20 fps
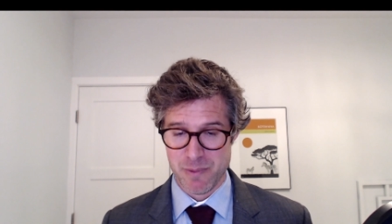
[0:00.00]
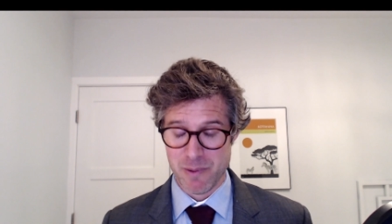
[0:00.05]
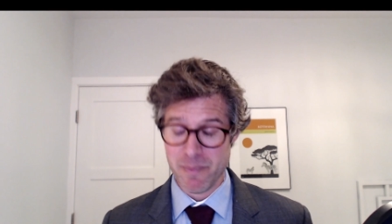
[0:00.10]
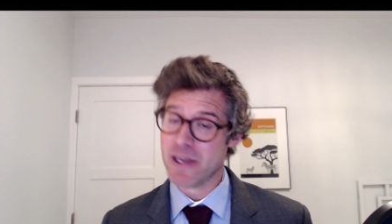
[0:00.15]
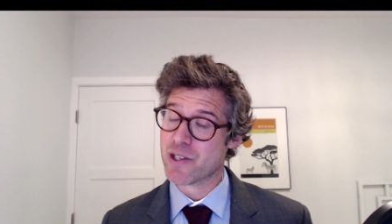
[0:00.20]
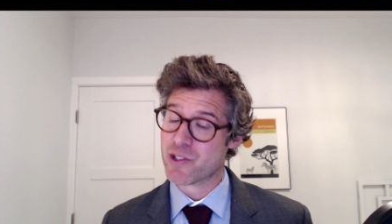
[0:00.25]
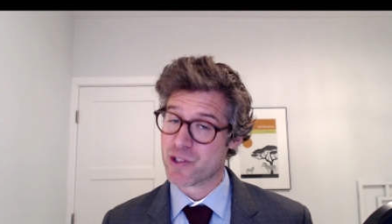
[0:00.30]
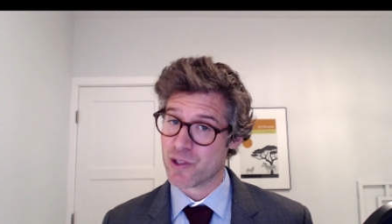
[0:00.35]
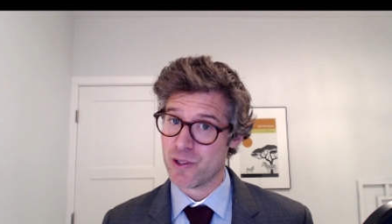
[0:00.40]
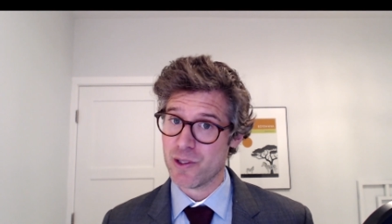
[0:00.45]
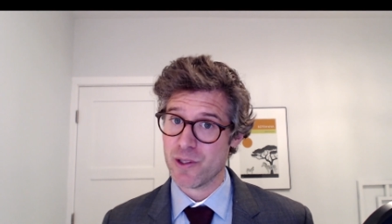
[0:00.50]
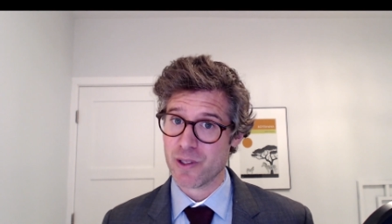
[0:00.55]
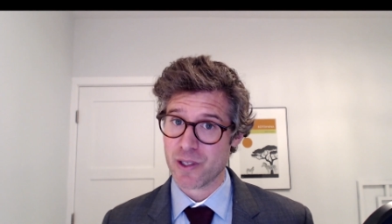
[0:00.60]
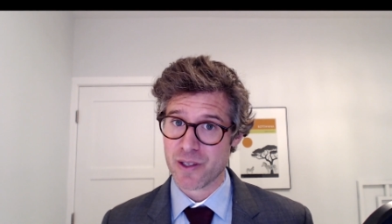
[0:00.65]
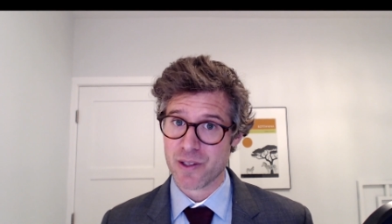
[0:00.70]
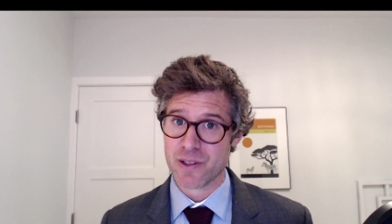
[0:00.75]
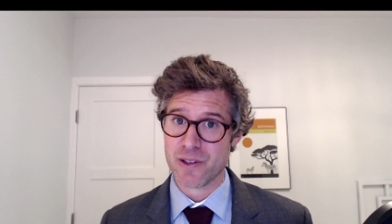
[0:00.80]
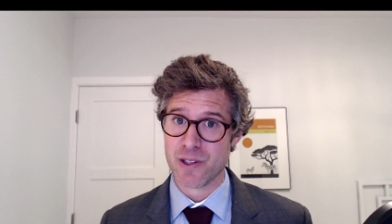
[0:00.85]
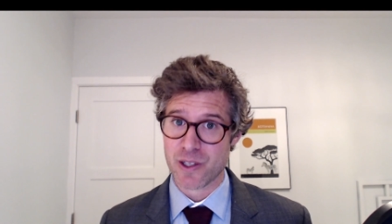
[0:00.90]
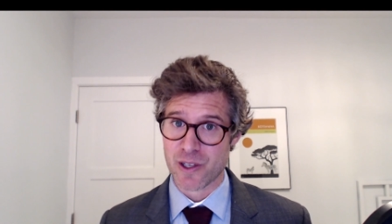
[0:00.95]
But make sure
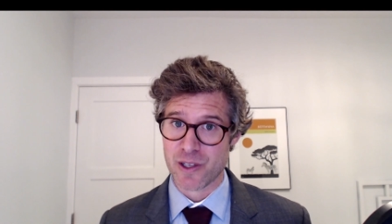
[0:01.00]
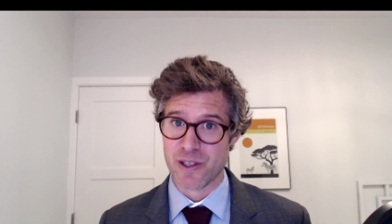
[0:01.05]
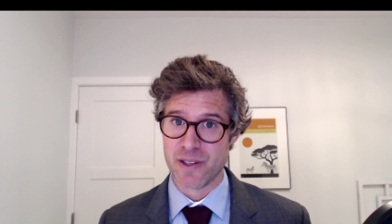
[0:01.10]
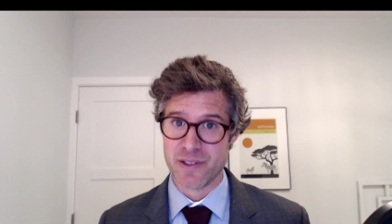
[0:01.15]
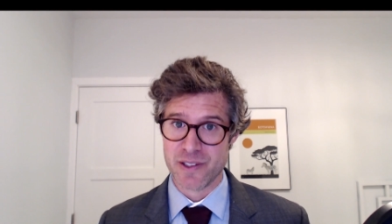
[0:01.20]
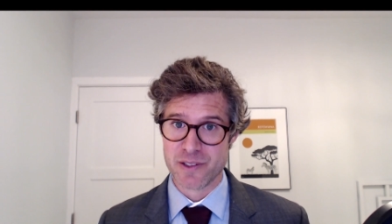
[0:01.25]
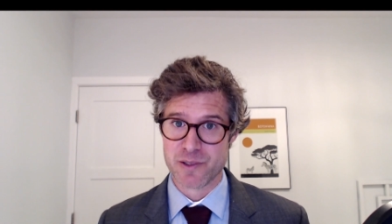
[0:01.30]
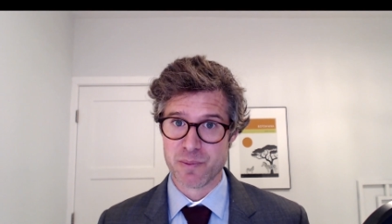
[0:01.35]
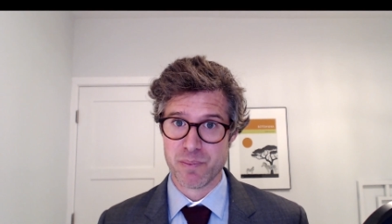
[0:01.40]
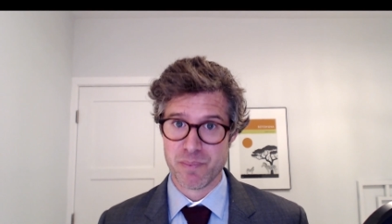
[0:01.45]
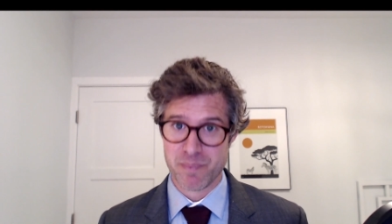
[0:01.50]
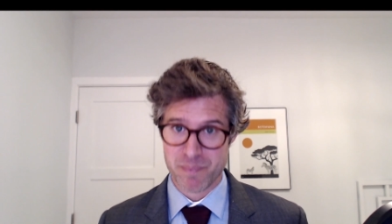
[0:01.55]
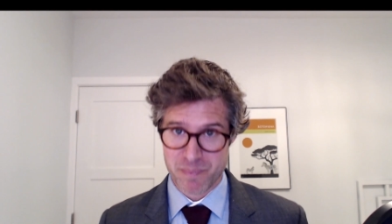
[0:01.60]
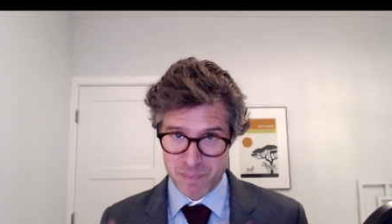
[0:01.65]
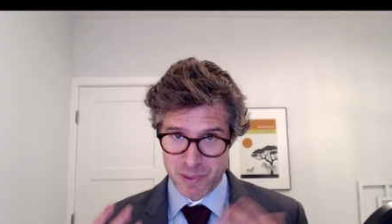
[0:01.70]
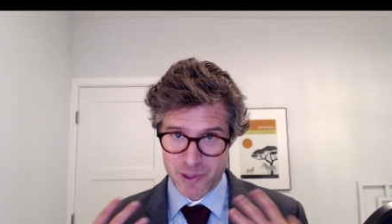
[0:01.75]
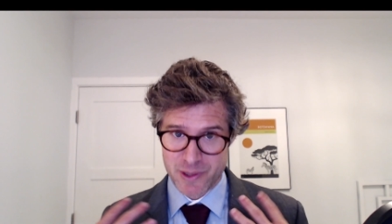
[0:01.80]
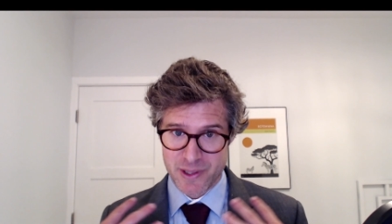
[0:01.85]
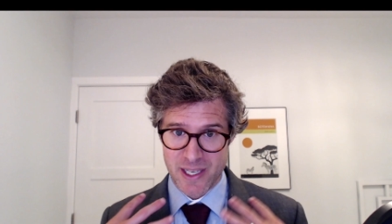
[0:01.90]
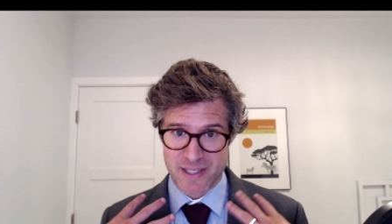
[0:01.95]
you look good. Just
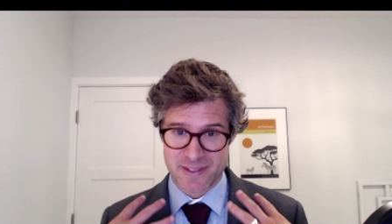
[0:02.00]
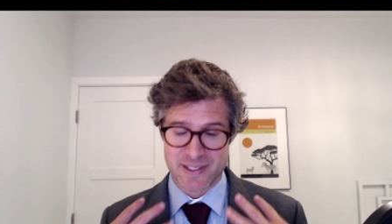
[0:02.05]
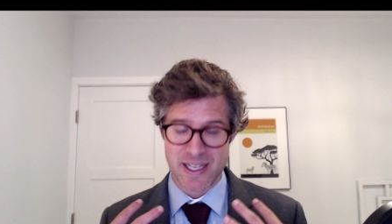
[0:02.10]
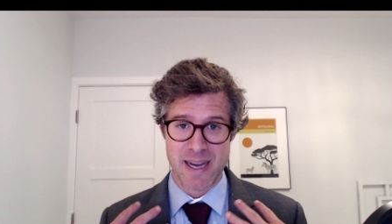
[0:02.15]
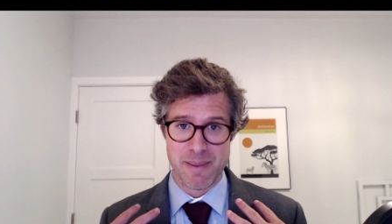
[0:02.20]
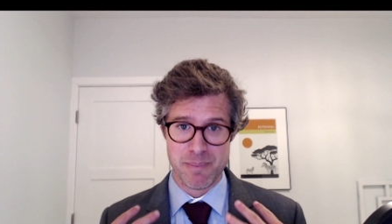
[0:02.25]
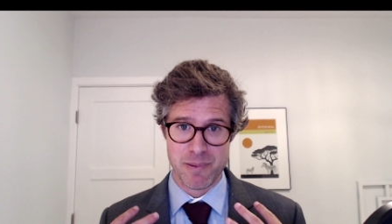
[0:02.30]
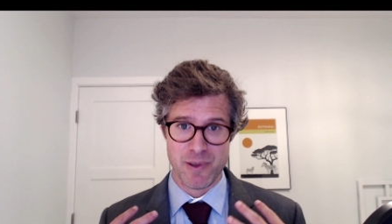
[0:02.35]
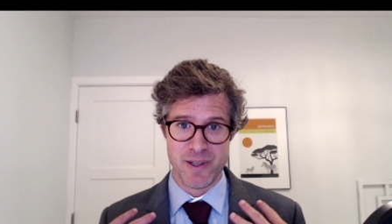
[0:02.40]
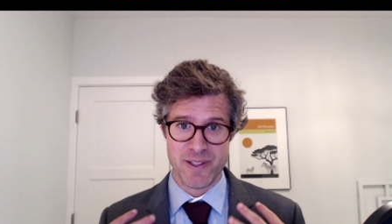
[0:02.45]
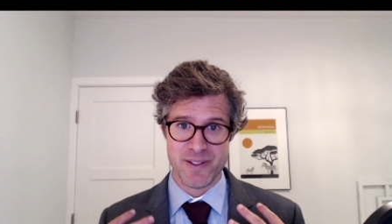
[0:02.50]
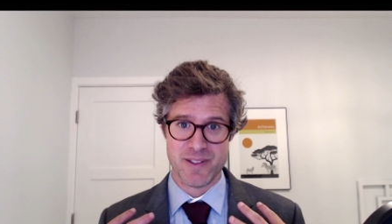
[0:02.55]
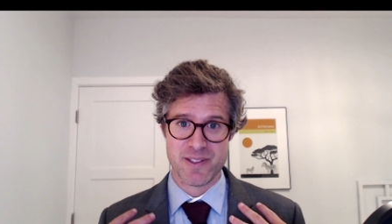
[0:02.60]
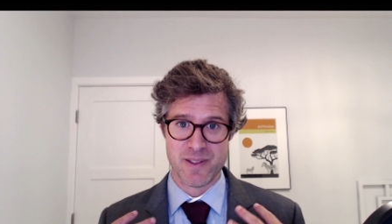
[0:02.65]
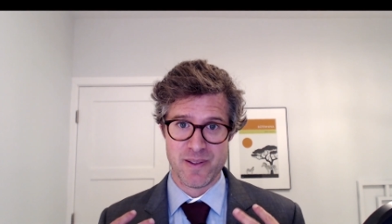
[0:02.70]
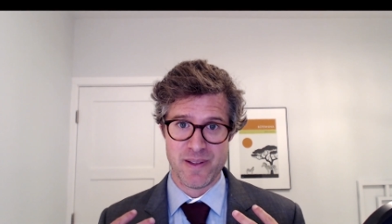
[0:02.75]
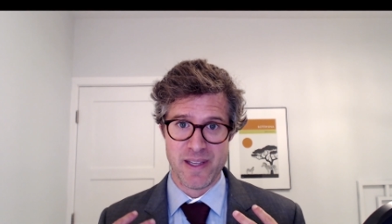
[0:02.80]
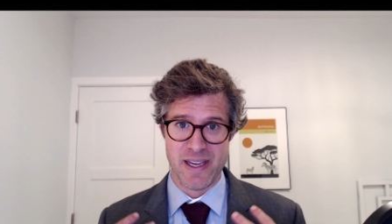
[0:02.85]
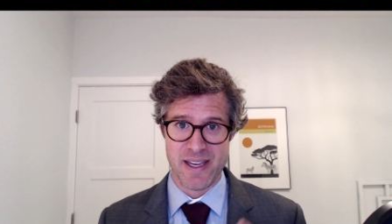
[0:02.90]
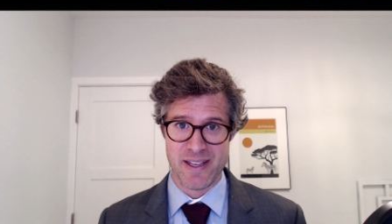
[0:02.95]
put that top on
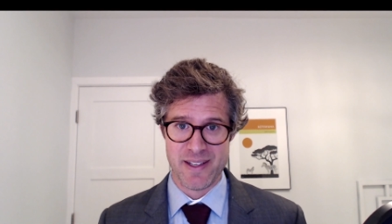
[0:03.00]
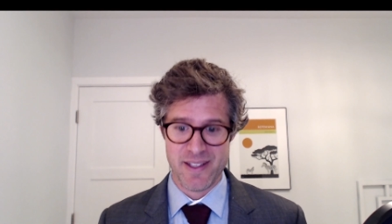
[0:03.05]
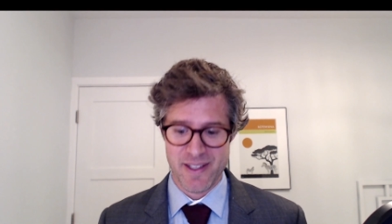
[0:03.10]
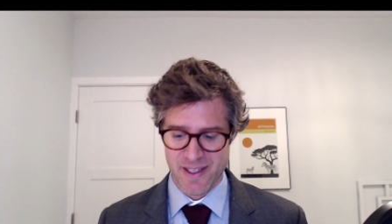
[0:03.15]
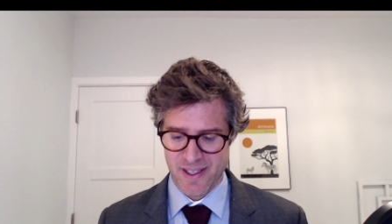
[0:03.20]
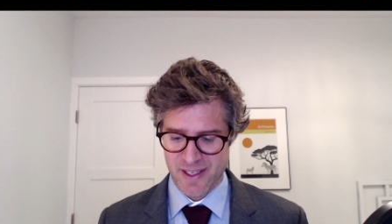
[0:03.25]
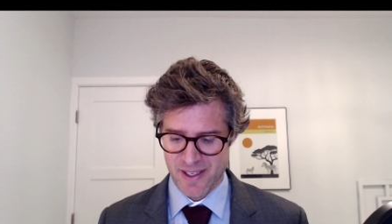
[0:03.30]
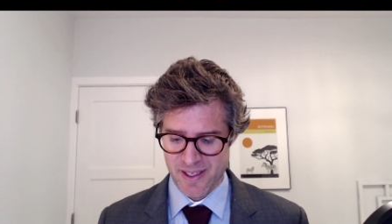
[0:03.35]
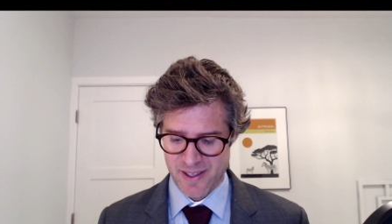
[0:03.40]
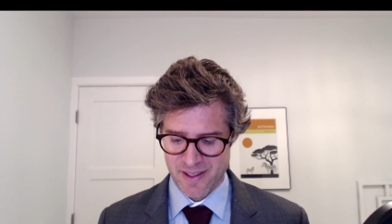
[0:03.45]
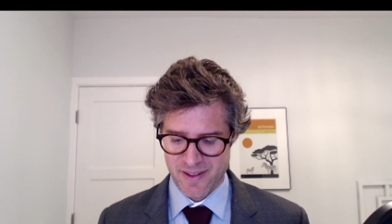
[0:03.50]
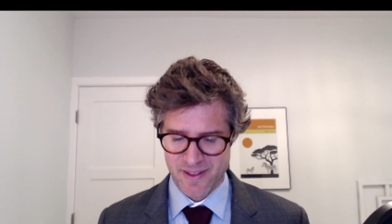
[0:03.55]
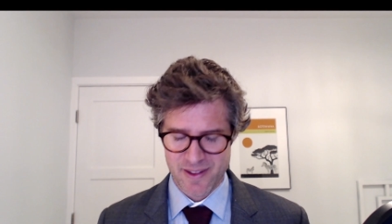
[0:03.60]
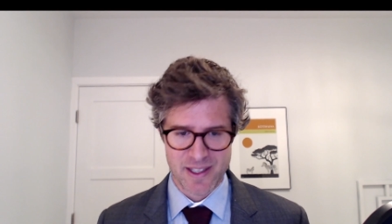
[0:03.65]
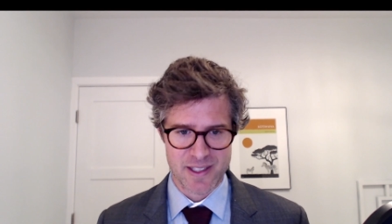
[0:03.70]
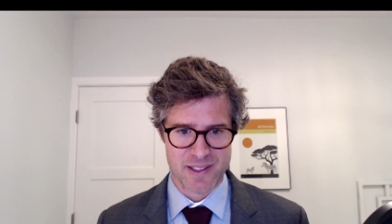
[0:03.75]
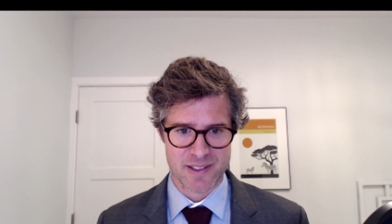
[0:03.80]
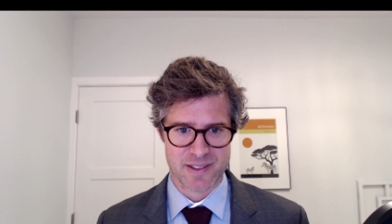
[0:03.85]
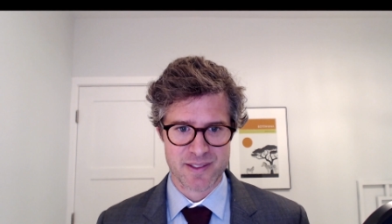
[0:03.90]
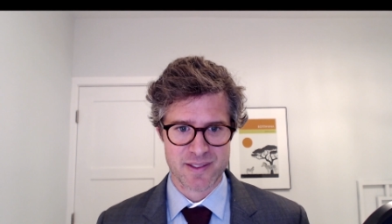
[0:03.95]
so that
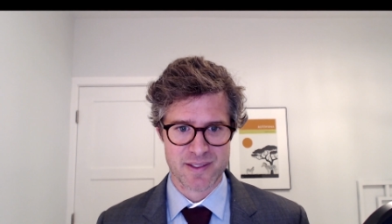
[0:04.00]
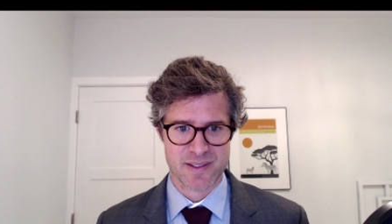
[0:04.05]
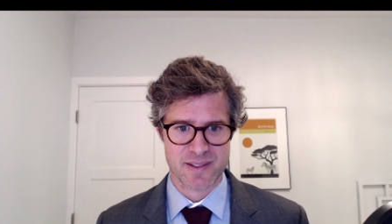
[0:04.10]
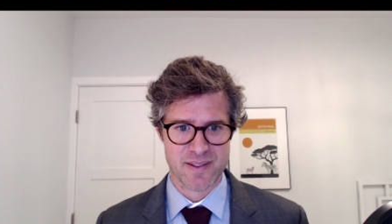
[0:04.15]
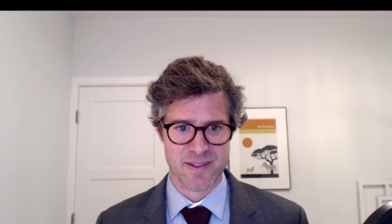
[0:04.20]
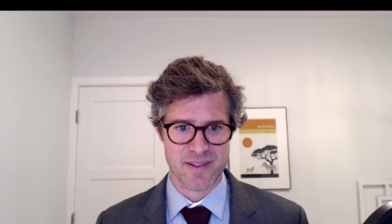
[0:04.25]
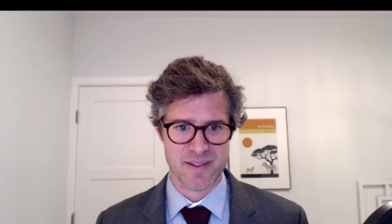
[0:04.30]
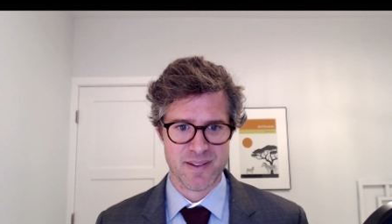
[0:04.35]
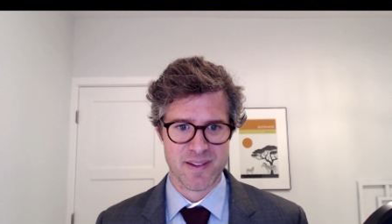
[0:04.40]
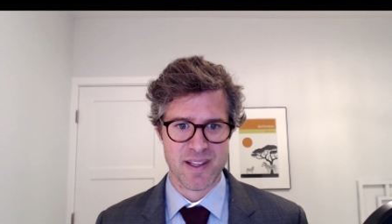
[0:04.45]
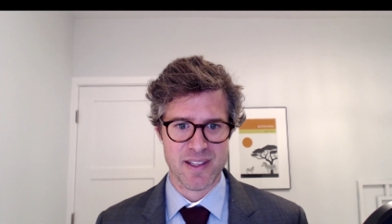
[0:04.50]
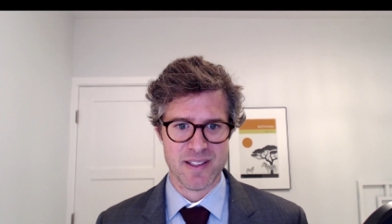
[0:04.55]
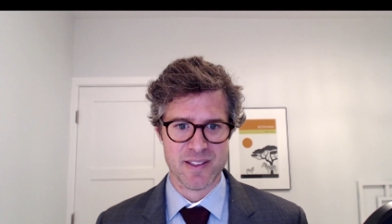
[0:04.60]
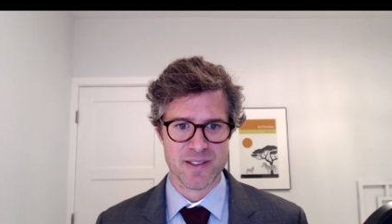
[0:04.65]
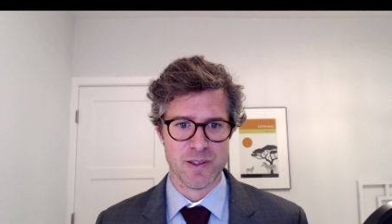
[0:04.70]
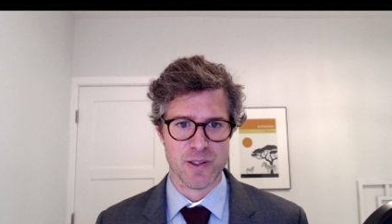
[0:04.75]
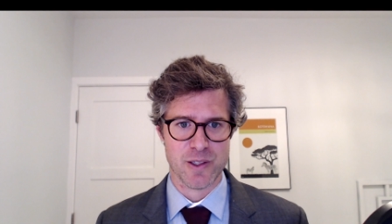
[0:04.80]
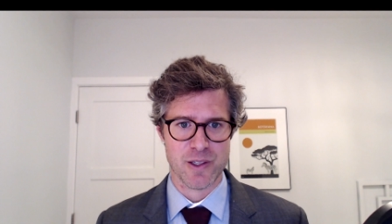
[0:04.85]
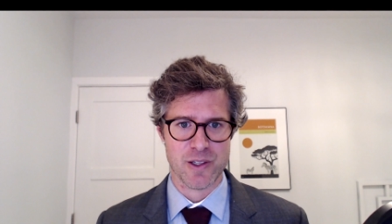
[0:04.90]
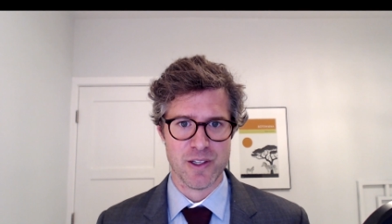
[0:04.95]
things
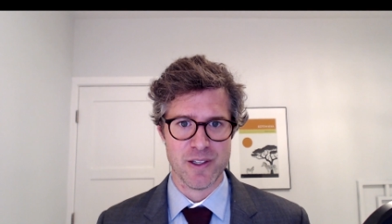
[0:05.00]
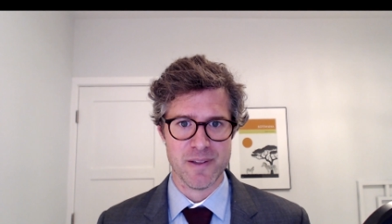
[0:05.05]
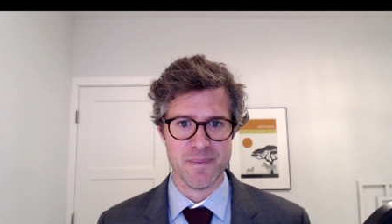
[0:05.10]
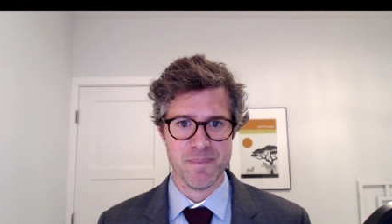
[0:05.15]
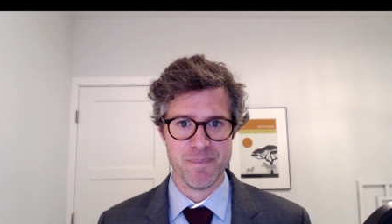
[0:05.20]
look good.